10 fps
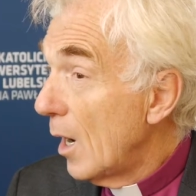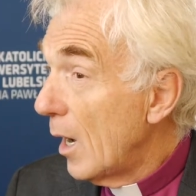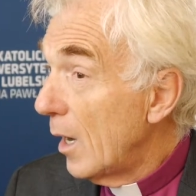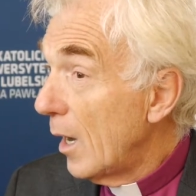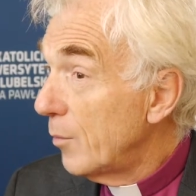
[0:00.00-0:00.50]

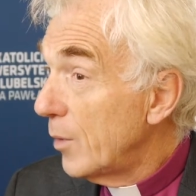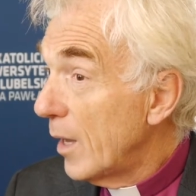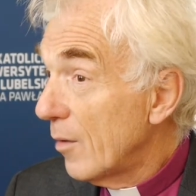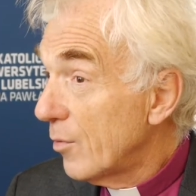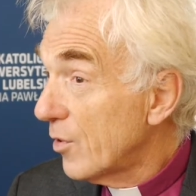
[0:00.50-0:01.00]
and we
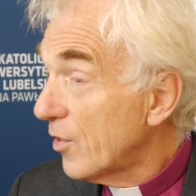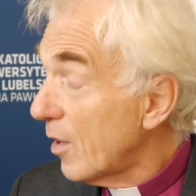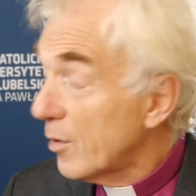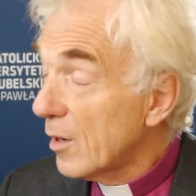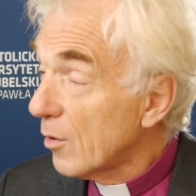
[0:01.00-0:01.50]
have
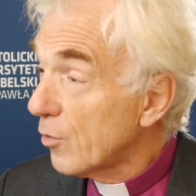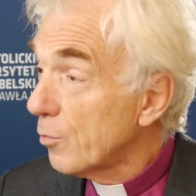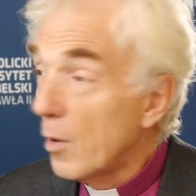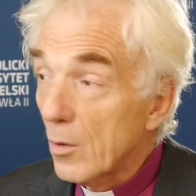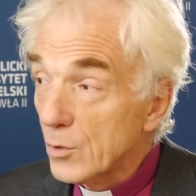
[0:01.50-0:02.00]
several
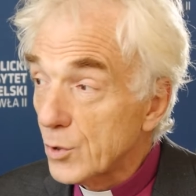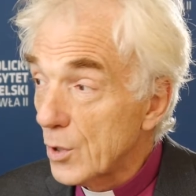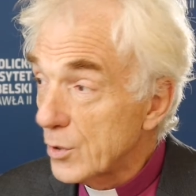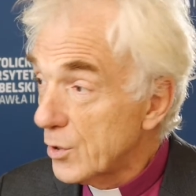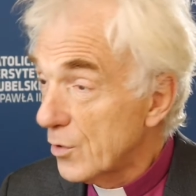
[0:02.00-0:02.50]
small
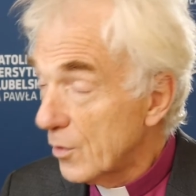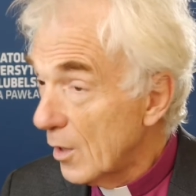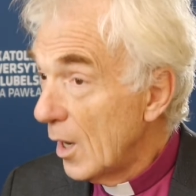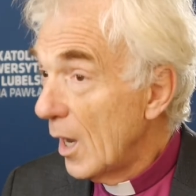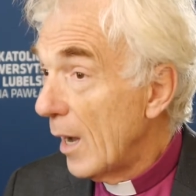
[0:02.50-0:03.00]
churches,
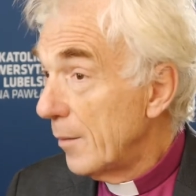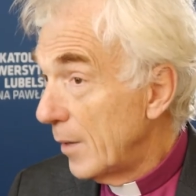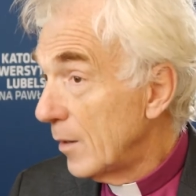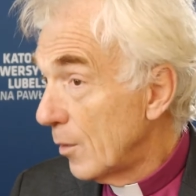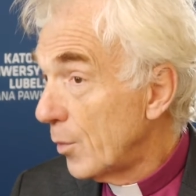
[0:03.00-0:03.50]

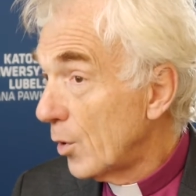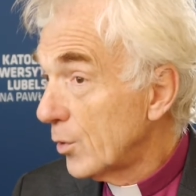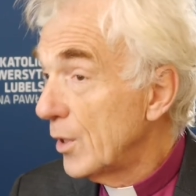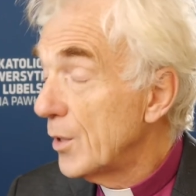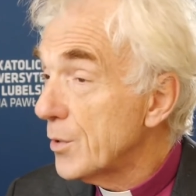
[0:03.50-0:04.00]
and
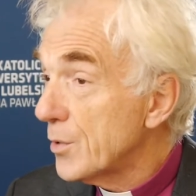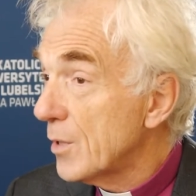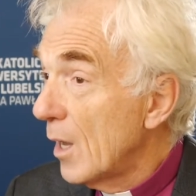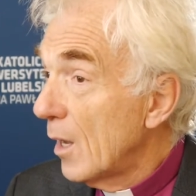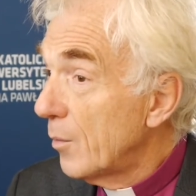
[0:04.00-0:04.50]
among those
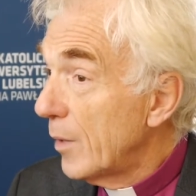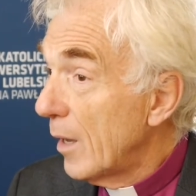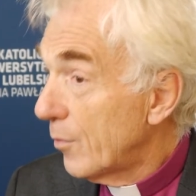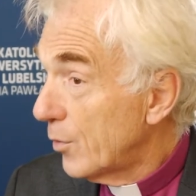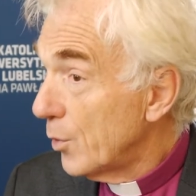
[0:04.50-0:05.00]
we
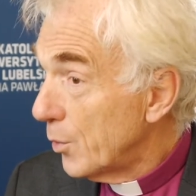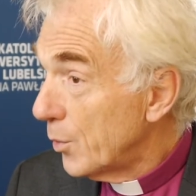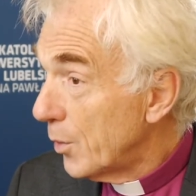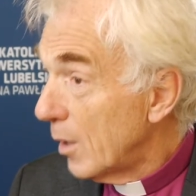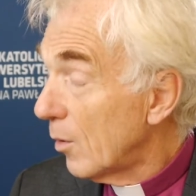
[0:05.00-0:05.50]
have
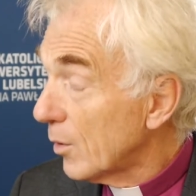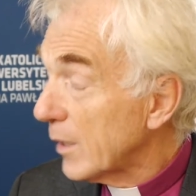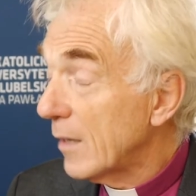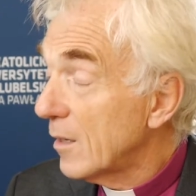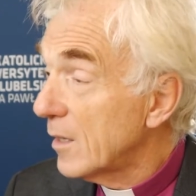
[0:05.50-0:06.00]
two Old
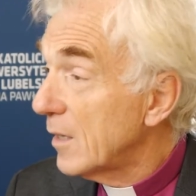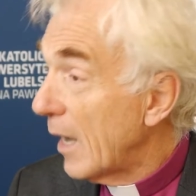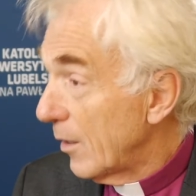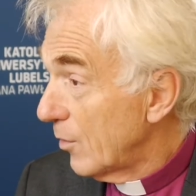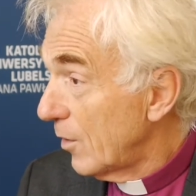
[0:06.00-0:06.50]
Catholic
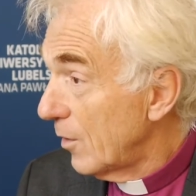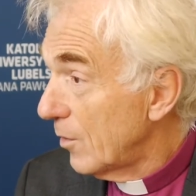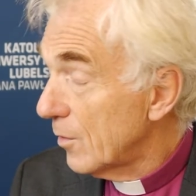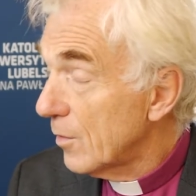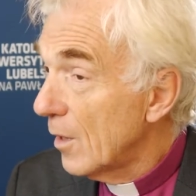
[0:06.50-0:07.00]

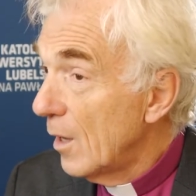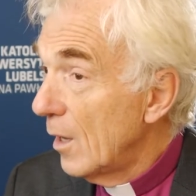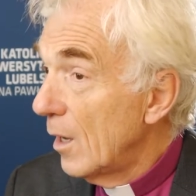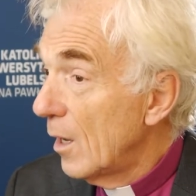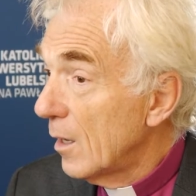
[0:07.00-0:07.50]
dioceses
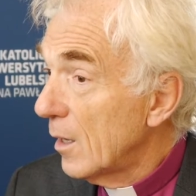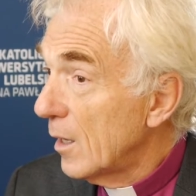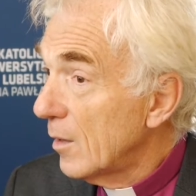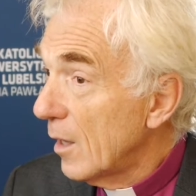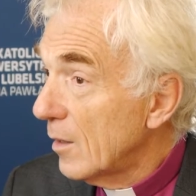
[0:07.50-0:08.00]

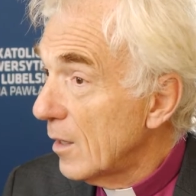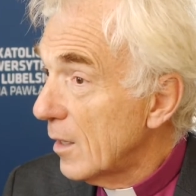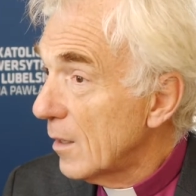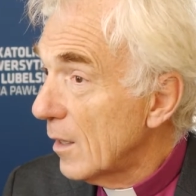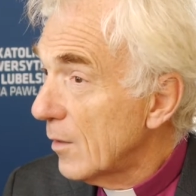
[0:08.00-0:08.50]
in the
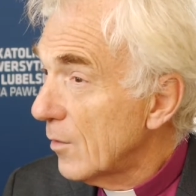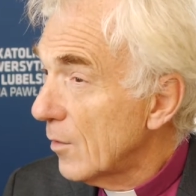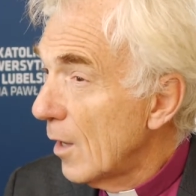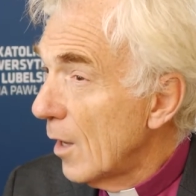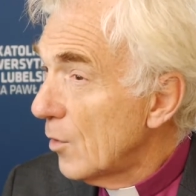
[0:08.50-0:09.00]
Netherlands.
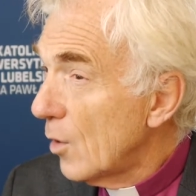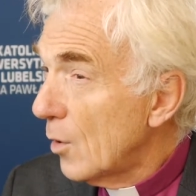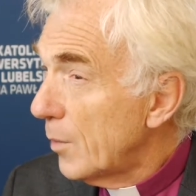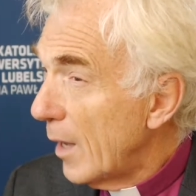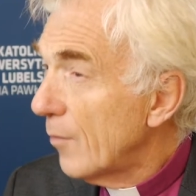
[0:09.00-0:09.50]

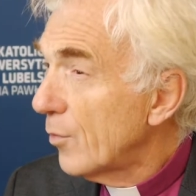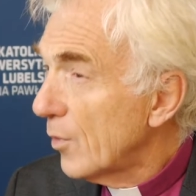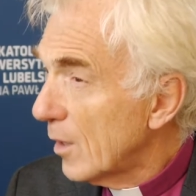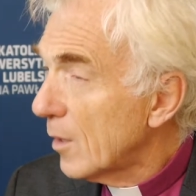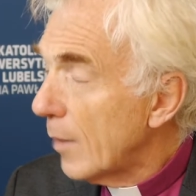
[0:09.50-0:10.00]
So we have
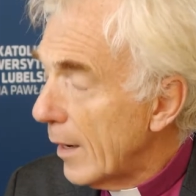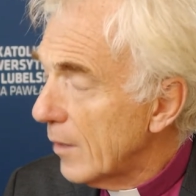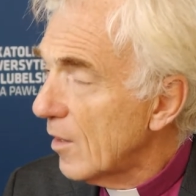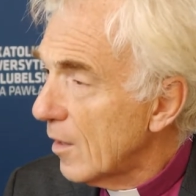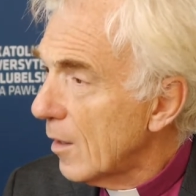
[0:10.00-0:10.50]

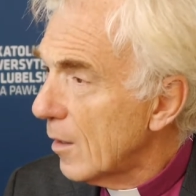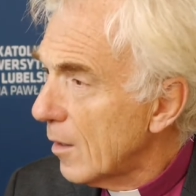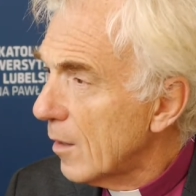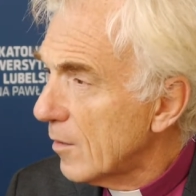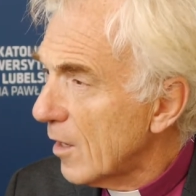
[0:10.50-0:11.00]
quite
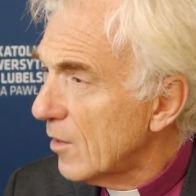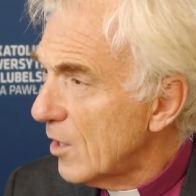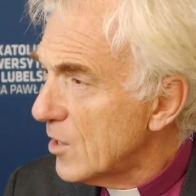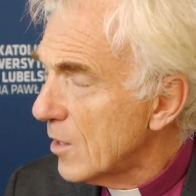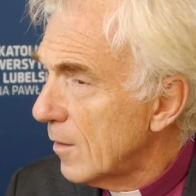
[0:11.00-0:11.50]
a
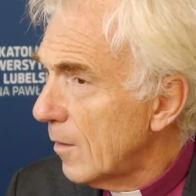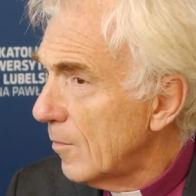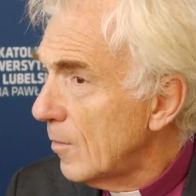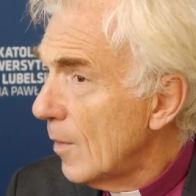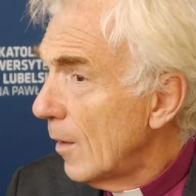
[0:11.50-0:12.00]
tradition
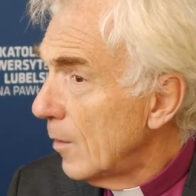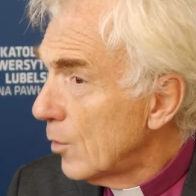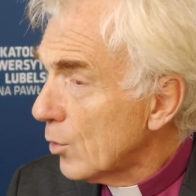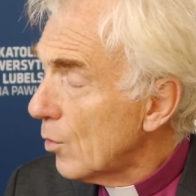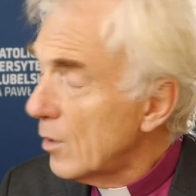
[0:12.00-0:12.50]
in
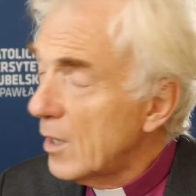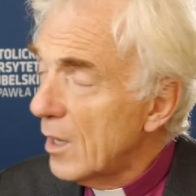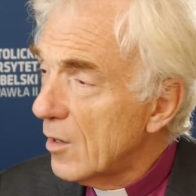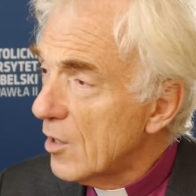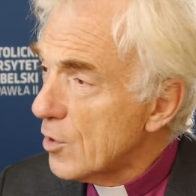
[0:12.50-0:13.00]
not only
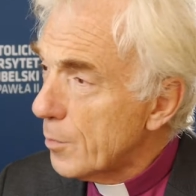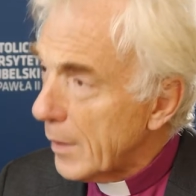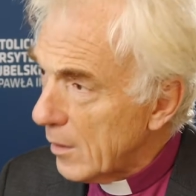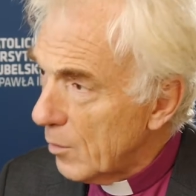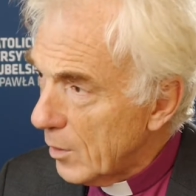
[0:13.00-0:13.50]
in
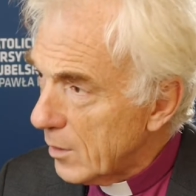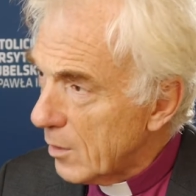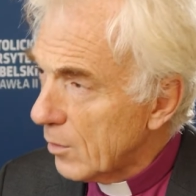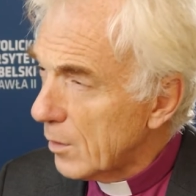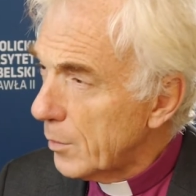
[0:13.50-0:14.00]
respecting one
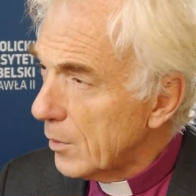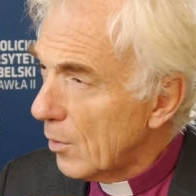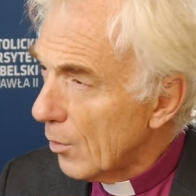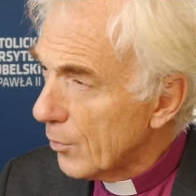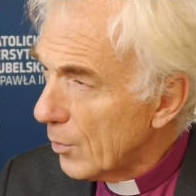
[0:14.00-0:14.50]
another, but
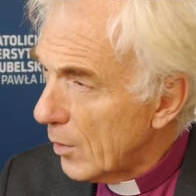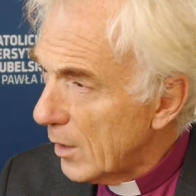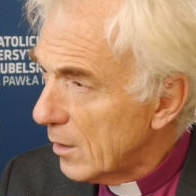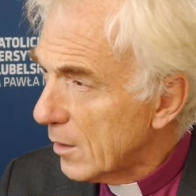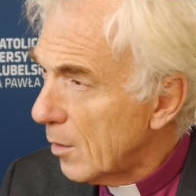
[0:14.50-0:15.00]
also
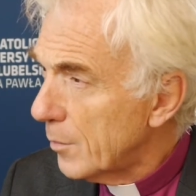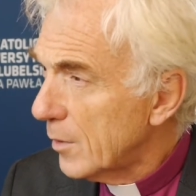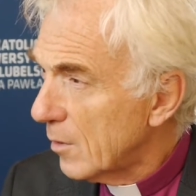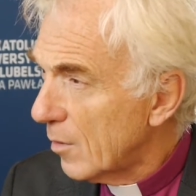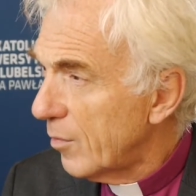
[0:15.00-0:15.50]
in a
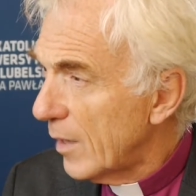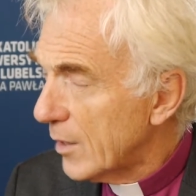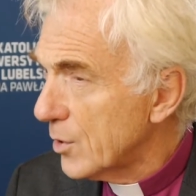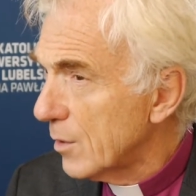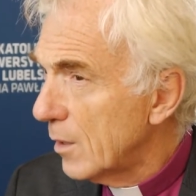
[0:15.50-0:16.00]
common
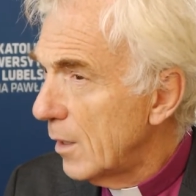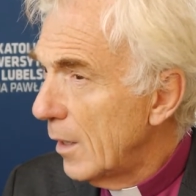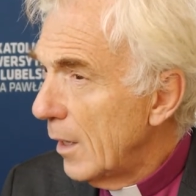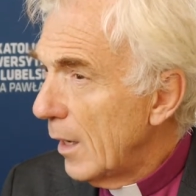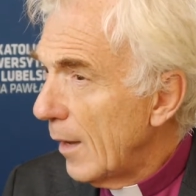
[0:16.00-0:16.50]
reflection.
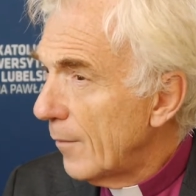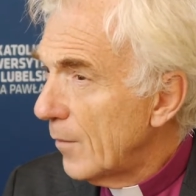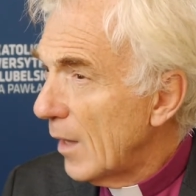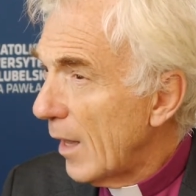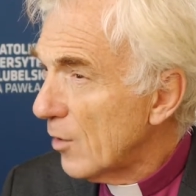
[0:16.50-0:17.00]

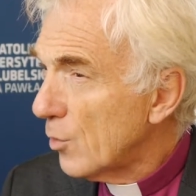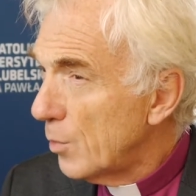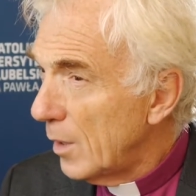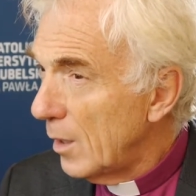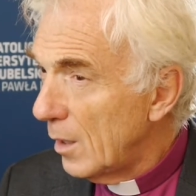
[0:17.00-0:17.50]
And as
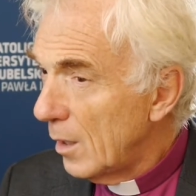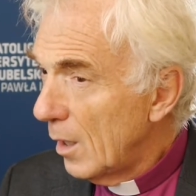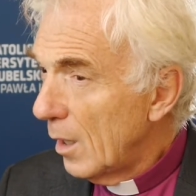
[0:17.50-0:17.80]
we